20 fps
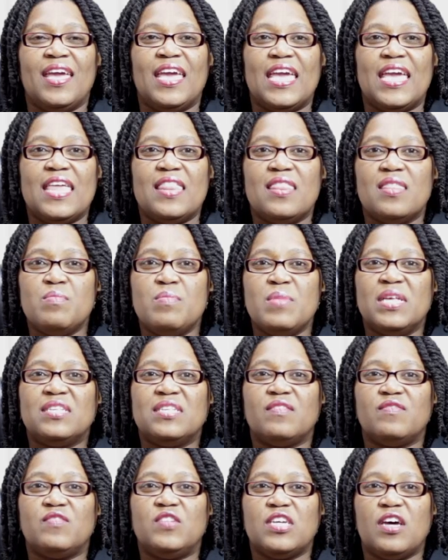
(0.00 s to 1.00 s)
In the midst
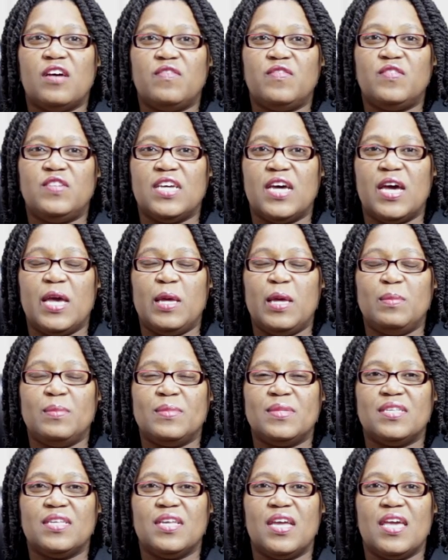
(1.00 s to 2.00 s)
of tough
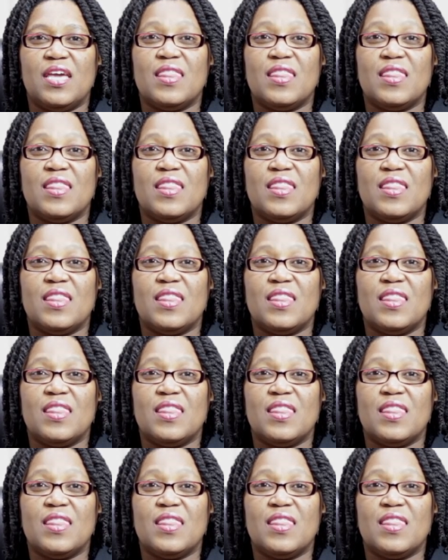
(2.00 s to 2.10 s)
times,